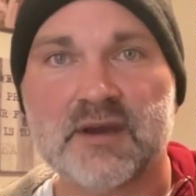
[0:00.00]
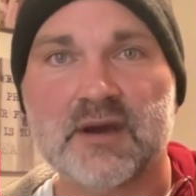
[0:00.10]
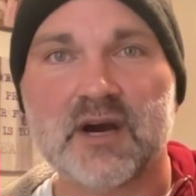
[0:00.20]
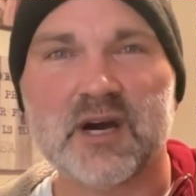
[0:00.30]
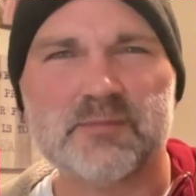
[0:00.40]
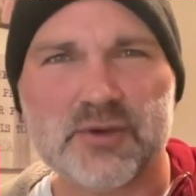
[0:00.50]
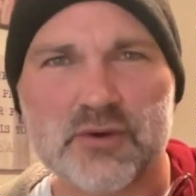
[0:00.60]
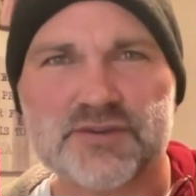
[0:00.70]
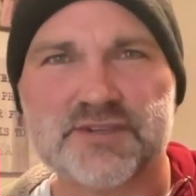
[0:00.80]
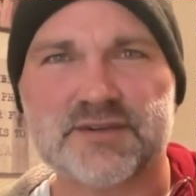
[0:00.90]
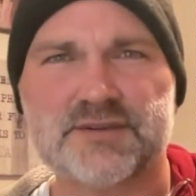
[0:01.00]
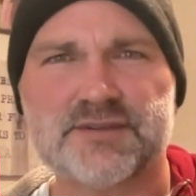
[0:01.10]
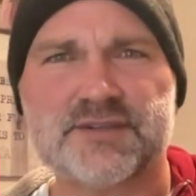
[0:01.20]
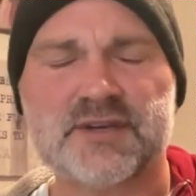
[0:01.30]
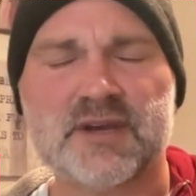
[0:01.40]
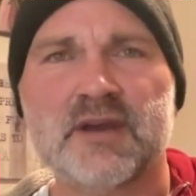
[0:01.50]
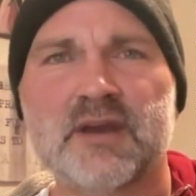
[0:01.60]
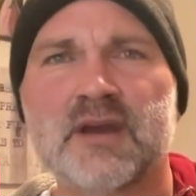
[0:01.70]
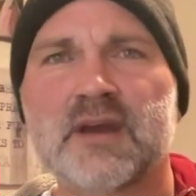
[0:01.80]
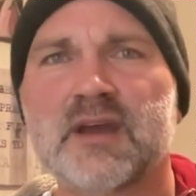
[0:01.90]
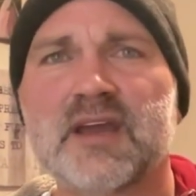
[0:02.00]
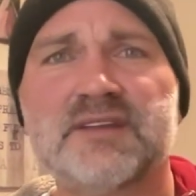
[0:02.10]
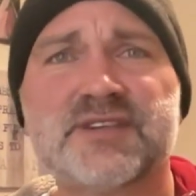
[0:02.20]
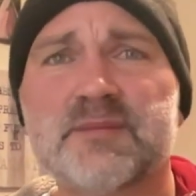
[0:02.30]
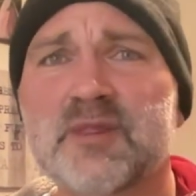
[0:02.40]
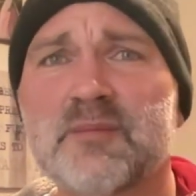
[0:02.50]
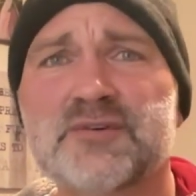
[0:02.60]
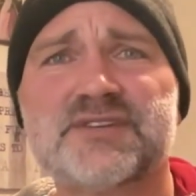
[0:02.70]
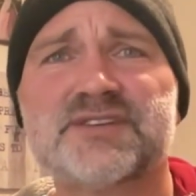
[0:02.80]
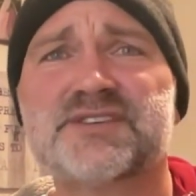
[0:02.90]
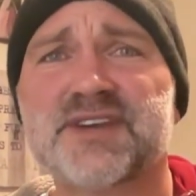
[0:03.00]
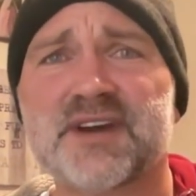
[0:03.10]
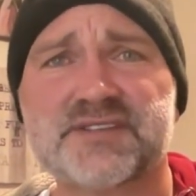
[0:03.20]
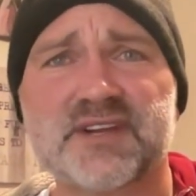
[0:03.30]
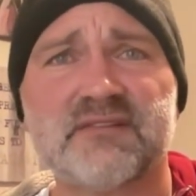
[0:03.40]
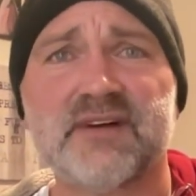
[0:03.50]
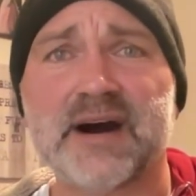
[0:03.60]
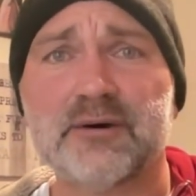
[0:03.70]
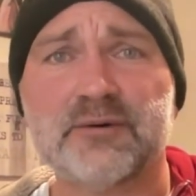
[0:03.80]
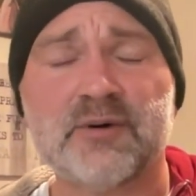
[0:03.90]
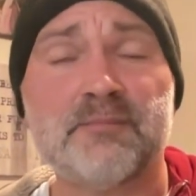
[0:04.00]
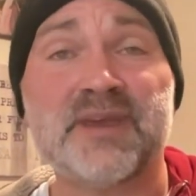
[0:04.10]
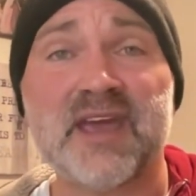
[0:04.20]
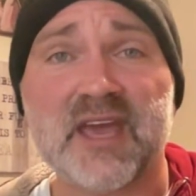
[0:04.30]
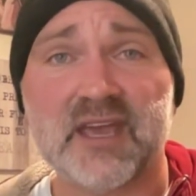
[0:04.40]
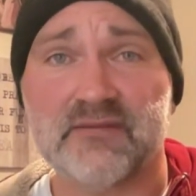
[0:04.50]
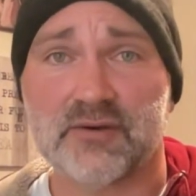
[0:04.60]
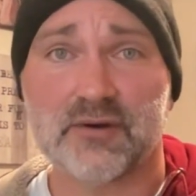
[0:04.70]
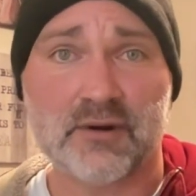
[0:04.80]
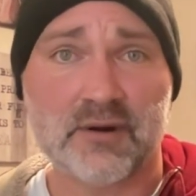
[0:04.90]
abuses, and some of the most disgusting, vile behavior